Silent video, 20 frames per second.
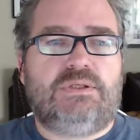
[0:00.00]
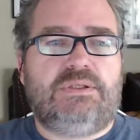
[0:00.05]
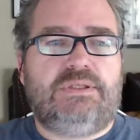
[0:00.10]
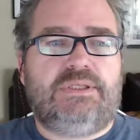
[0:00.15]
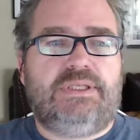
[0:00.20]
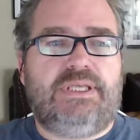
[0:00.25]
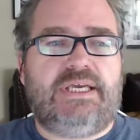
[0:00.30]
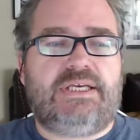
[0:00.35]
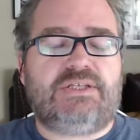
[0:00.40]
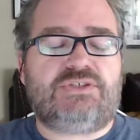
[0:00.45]

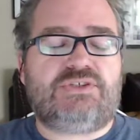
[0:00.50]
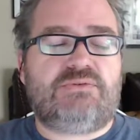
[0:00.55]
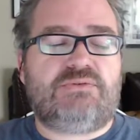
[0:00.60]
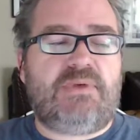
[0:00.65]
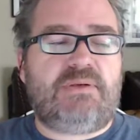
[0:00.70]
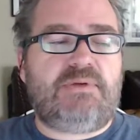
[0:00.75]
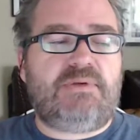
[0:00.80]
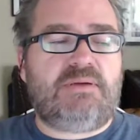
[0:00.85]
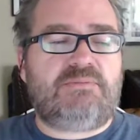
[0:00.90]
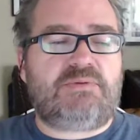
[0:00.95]
Yeah, so
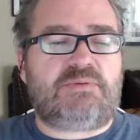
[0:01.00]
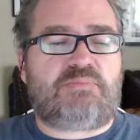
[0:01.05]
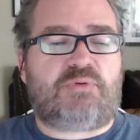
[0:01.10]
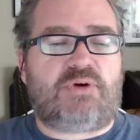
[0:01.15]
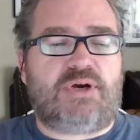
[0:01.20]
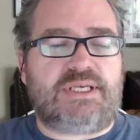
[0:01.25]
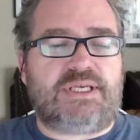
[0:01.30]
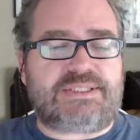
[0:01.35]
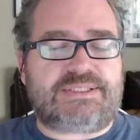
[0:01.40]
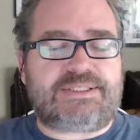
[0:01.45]
maybe I'm
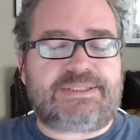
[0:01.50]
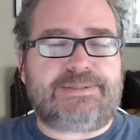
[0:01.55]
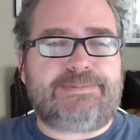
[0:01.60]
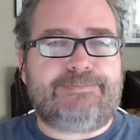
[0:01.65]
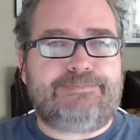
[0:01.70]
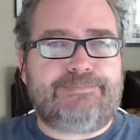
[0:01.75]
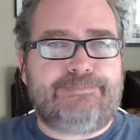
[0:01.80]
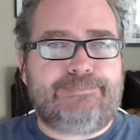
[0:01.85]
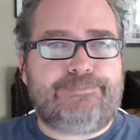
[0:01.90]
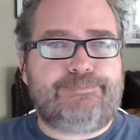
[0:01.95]
depressed.
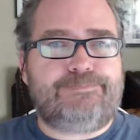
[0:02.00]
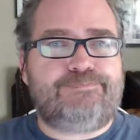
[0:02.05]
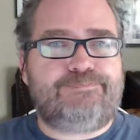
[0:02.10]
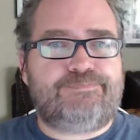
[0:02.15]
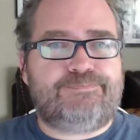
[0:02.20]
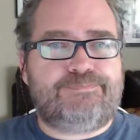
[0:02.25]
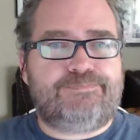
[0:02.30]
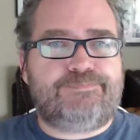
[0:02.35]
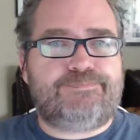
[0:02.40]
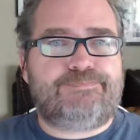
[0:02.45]

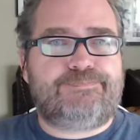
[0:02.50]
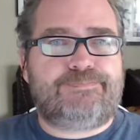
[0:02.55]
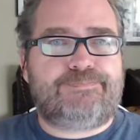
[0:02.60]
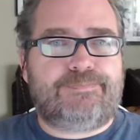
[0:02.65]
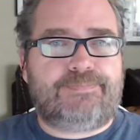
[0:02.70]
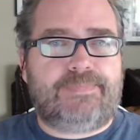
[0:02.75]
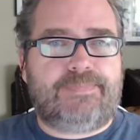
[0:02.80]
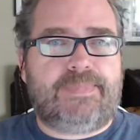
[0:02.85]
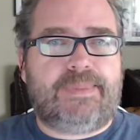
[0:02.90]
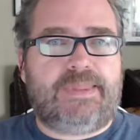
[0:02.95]

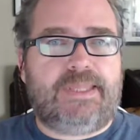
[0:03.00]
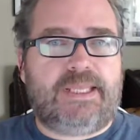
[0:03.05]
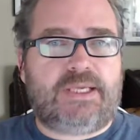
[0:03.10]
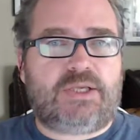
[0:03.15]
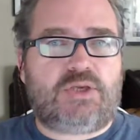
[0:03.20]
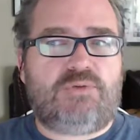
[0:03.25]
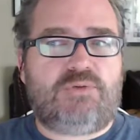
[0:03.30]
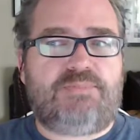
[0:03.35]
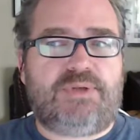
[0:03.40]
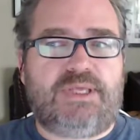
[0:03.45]

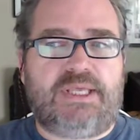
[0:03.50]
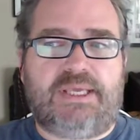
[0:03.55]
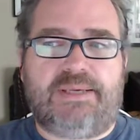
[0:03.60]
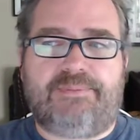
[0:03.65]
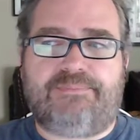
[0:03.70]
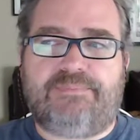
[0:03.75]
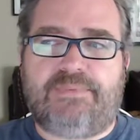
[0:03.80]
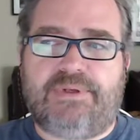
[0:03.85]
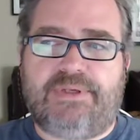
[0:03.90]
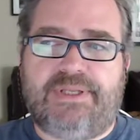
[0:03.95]
That could be
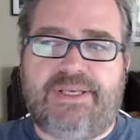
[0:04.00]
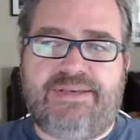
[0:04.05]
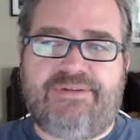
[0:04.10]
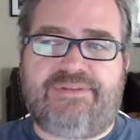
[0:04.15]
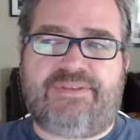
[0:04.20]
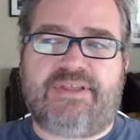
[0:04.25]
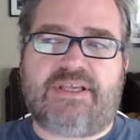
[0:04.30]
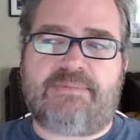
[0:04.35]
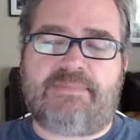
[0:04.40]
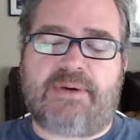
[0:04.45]
it. I need
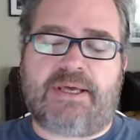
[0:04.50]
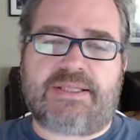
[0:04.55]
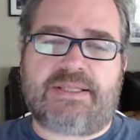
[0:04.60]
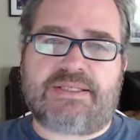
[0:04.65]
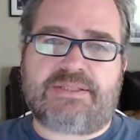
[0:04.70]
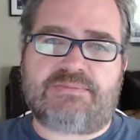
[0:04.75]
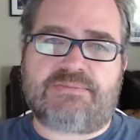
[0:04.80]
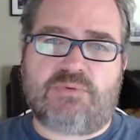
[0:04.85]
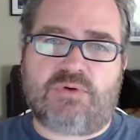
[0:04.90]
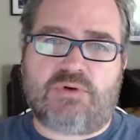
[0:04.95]
to think about
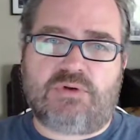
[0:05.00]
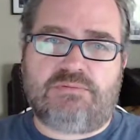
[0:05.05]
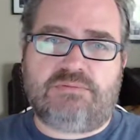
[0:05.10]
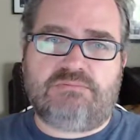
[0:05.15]
this more.